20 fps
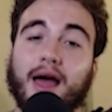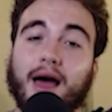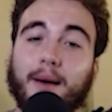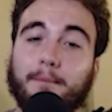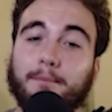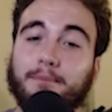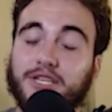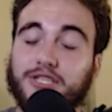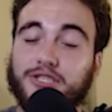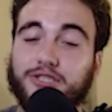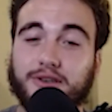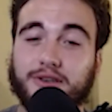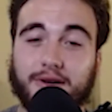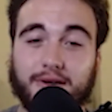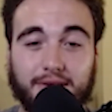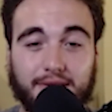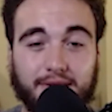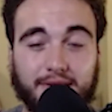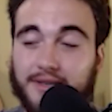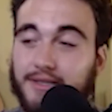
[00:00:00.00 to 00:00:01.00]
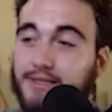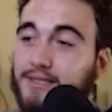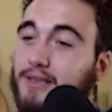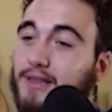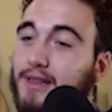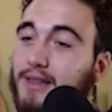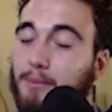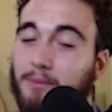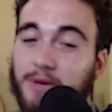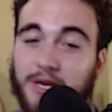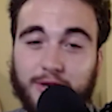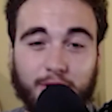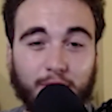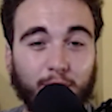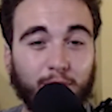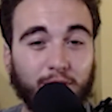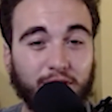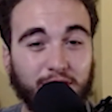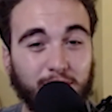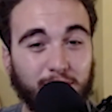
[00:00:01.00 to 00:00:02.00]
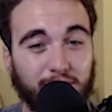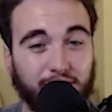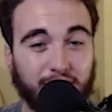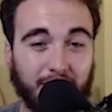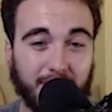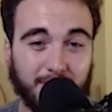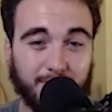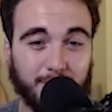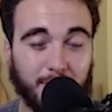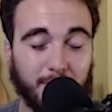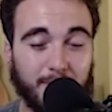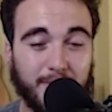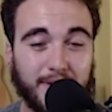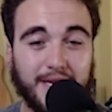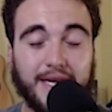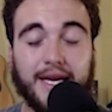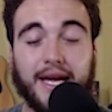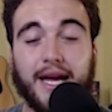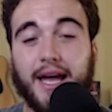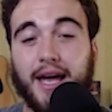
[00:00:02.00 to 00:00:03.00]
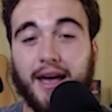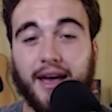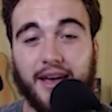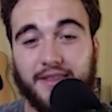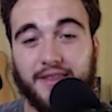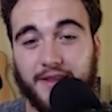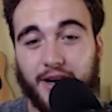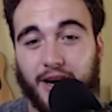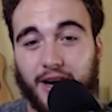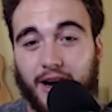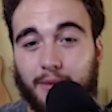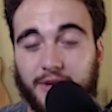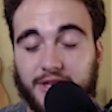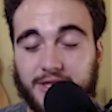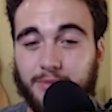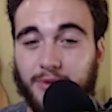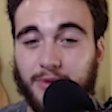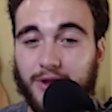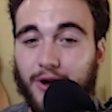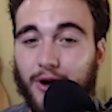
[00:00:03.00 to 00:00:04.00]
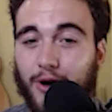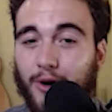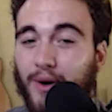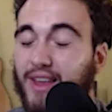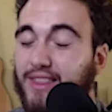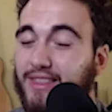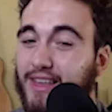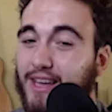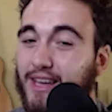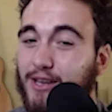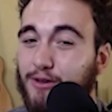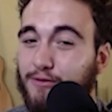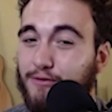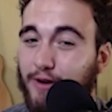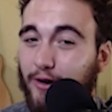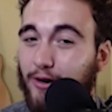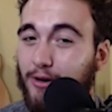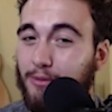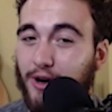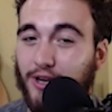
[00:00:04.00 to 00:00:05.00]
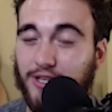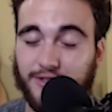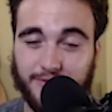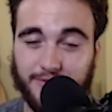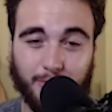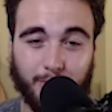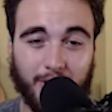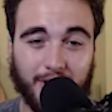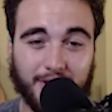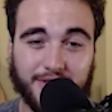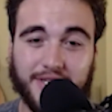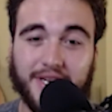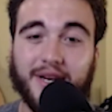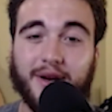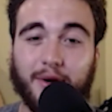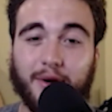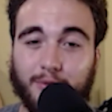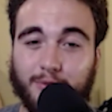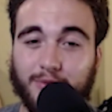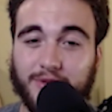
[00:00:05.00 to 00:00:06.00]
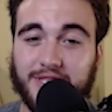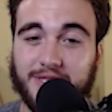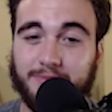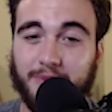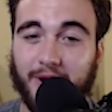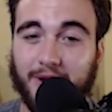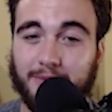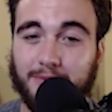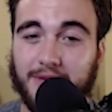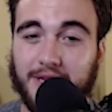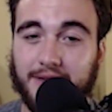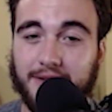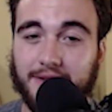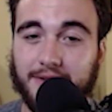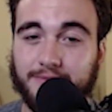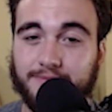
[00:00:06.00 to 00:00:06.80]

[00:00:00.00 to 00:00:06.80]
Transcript: Be sure to let me know what you thought of Loki in the comments below, and thank you very much for watching Respawn Media.